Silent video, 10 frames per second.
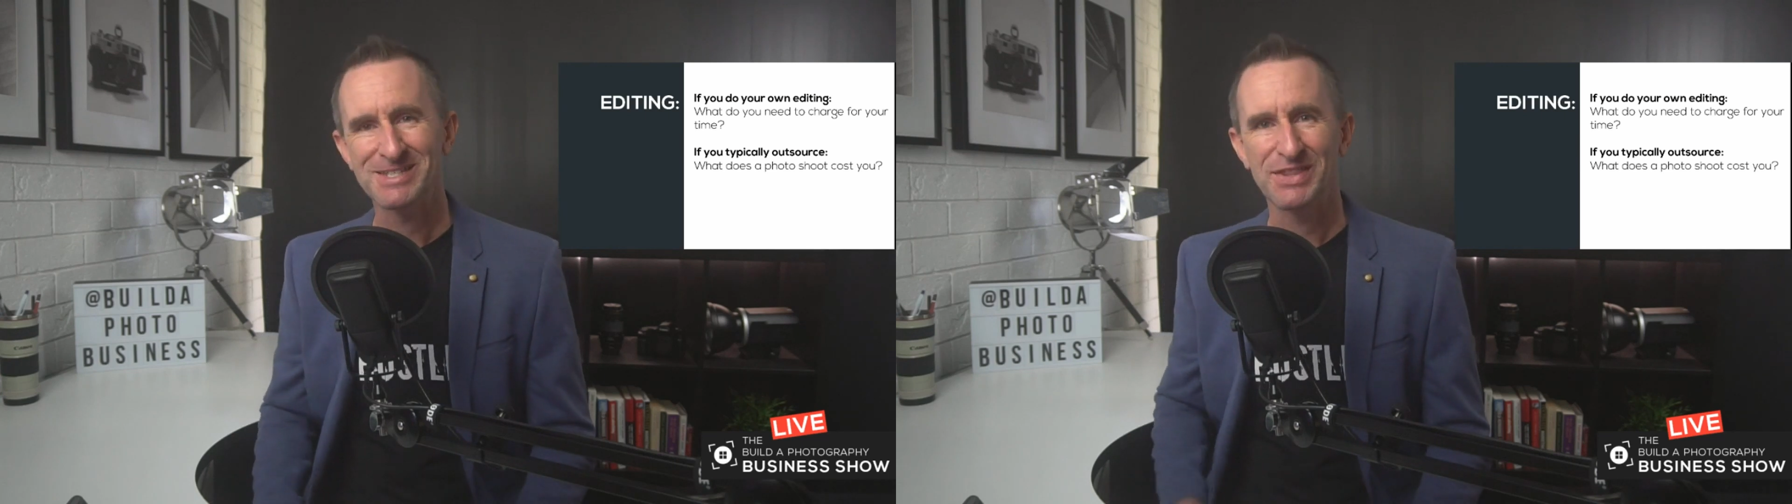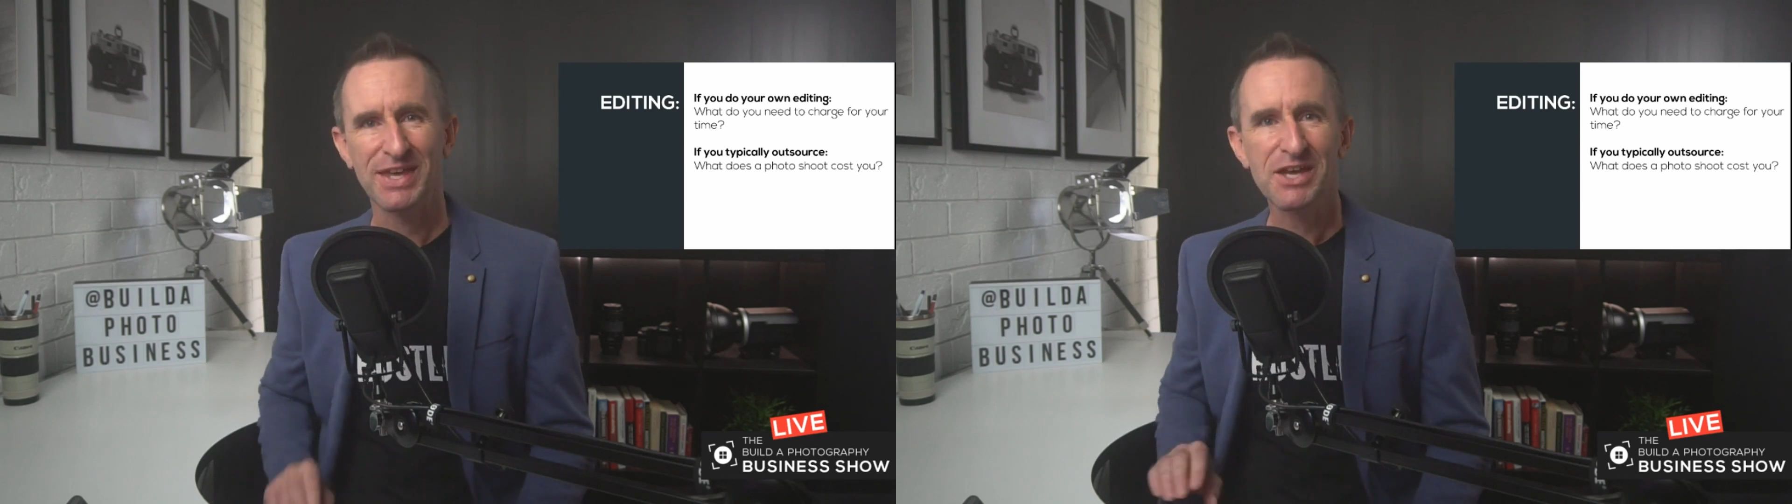
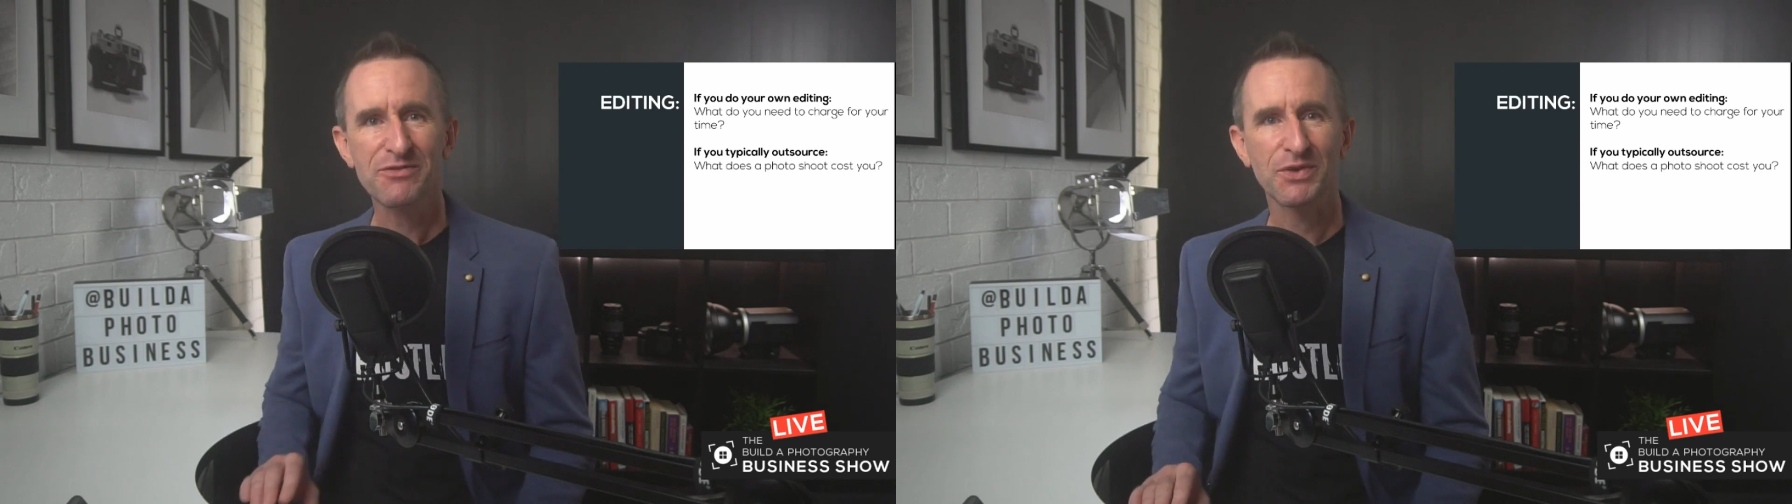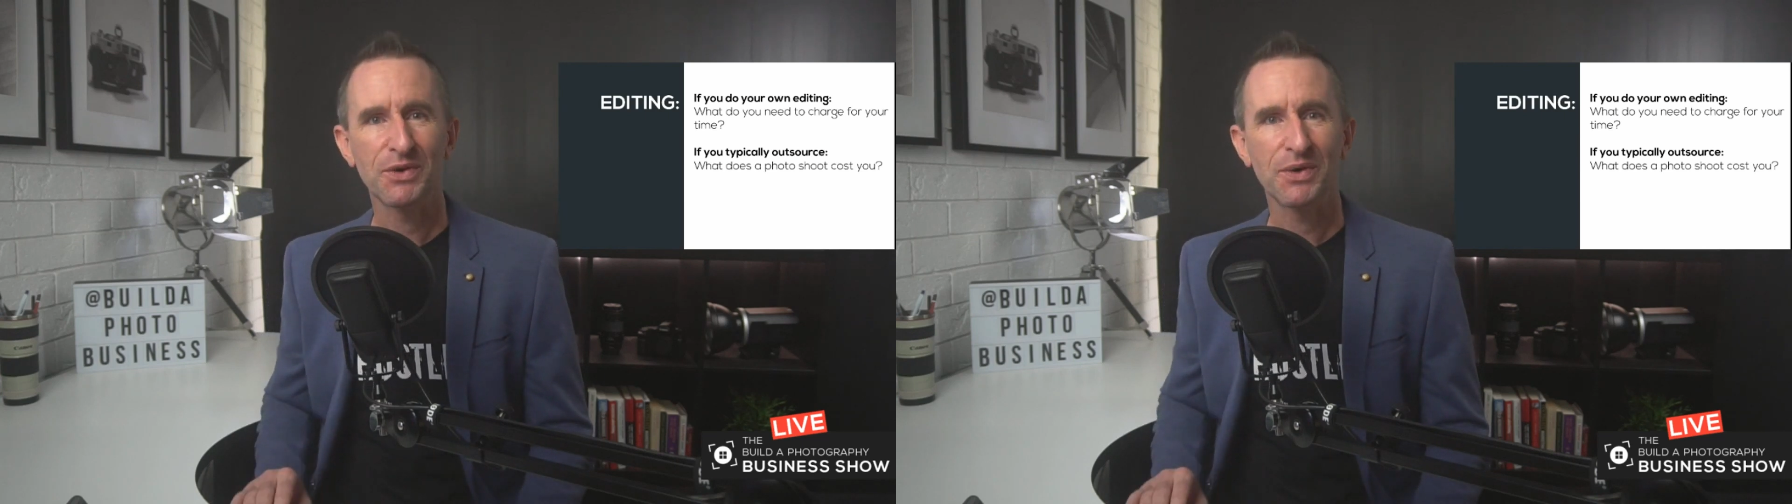So
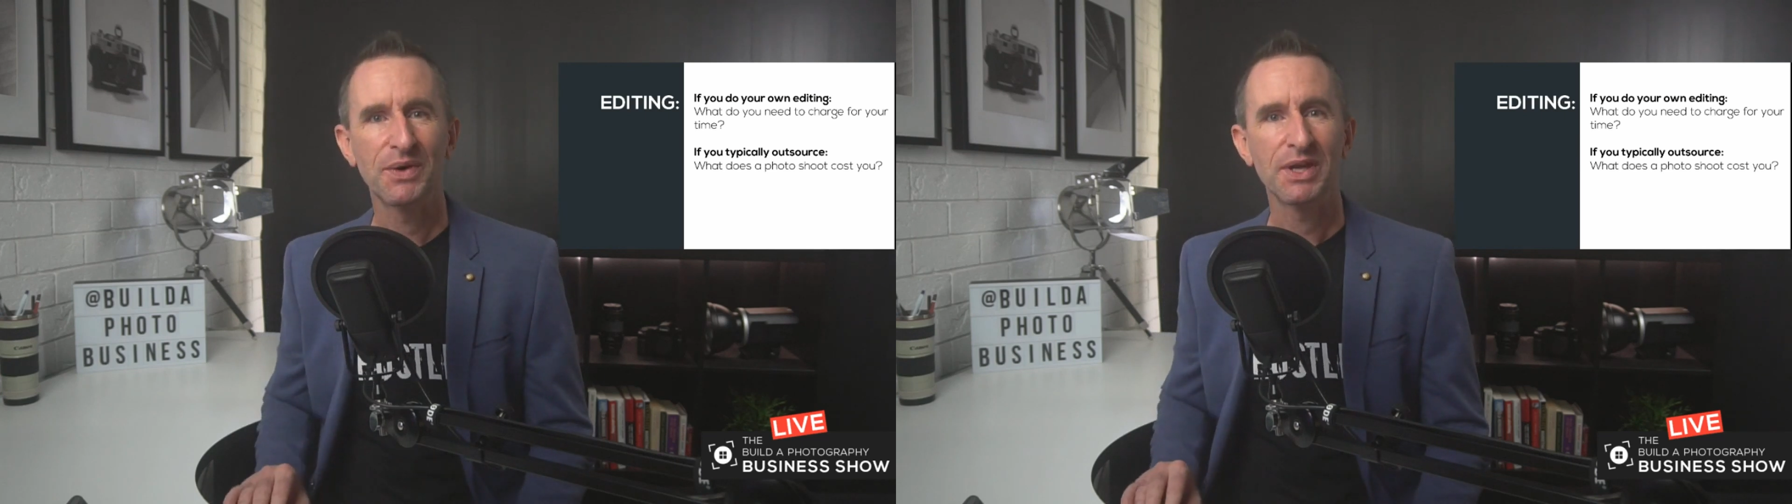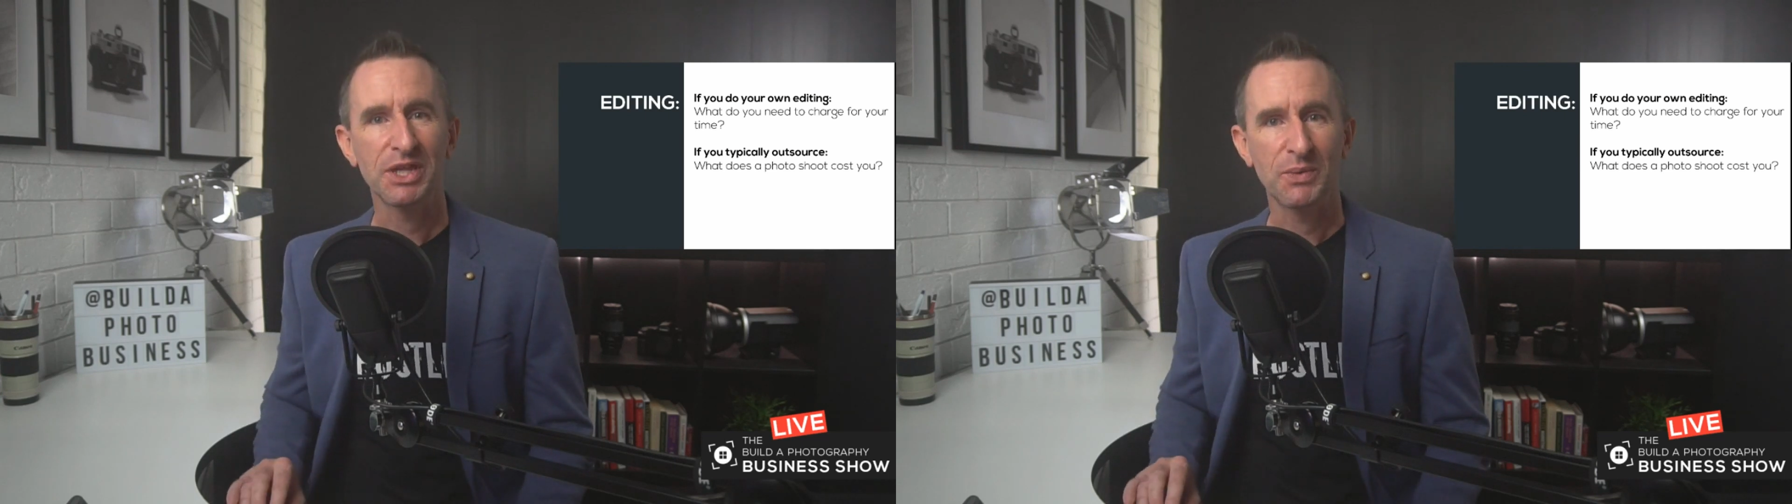
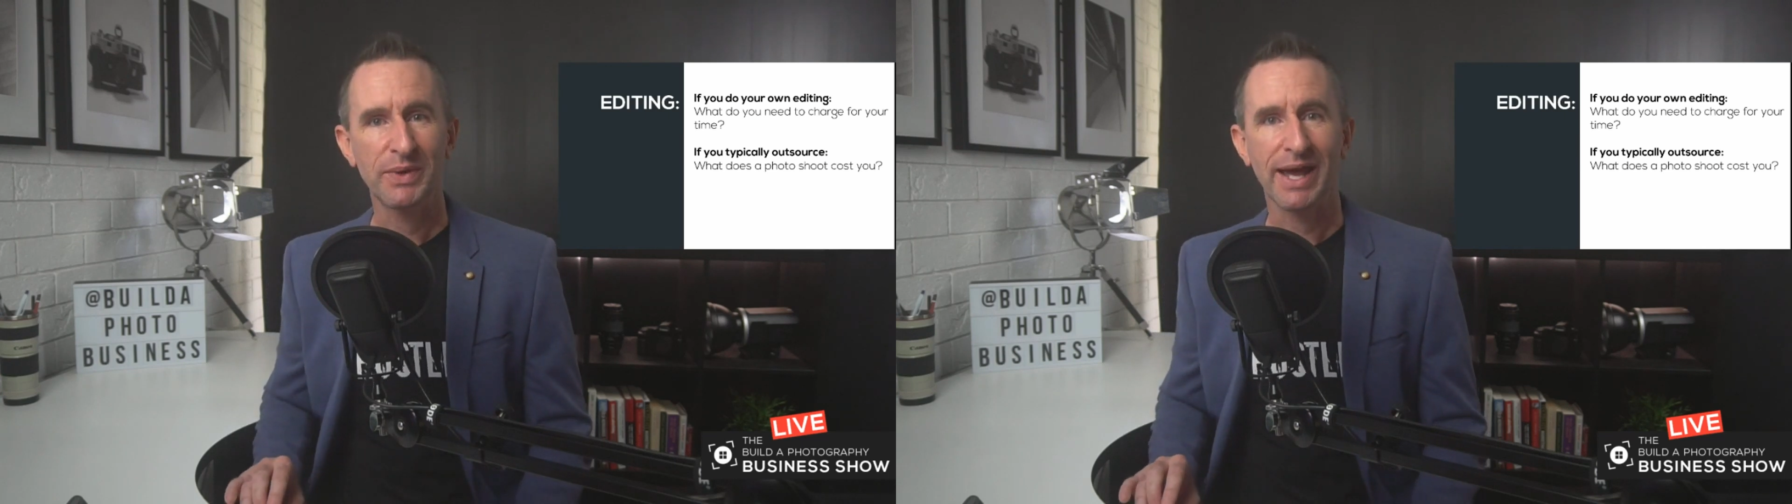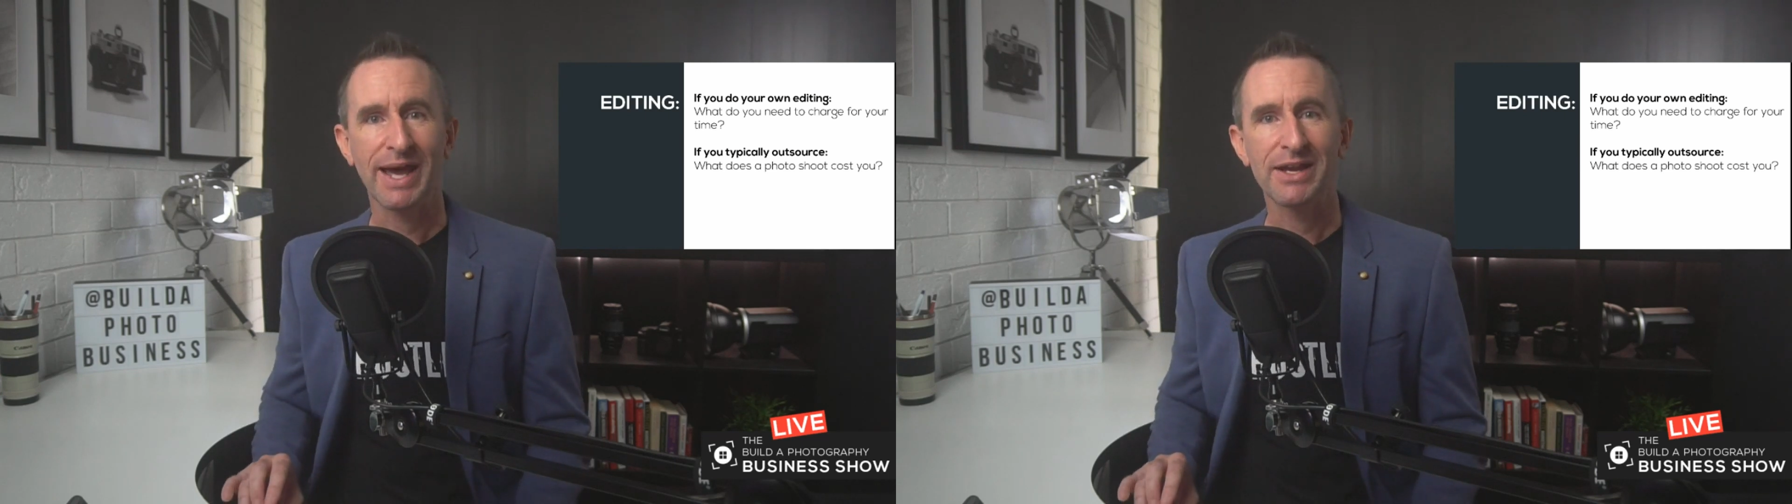therefore, you
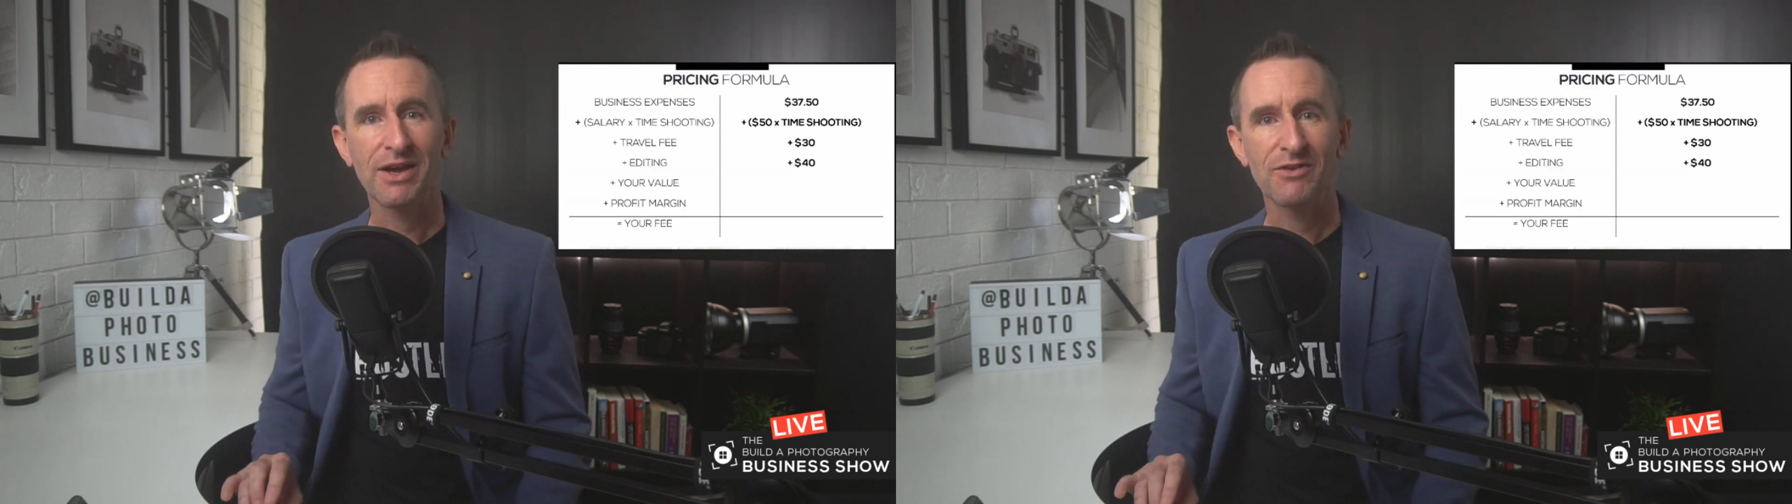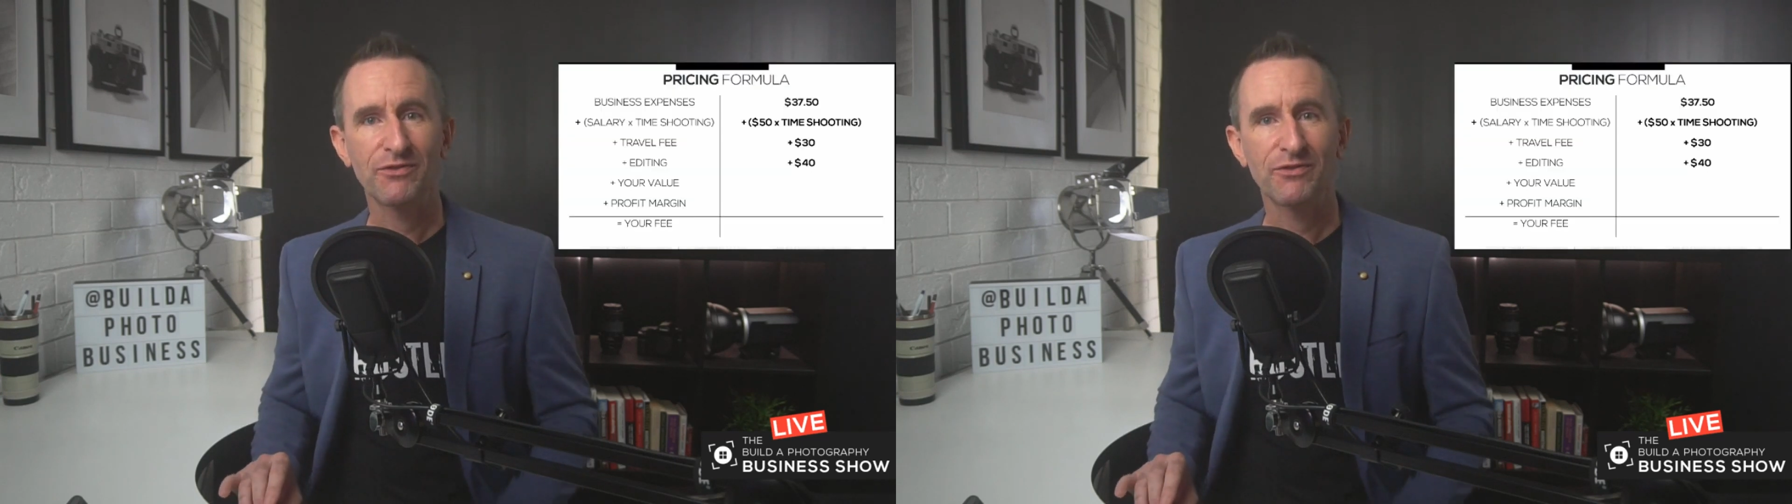would add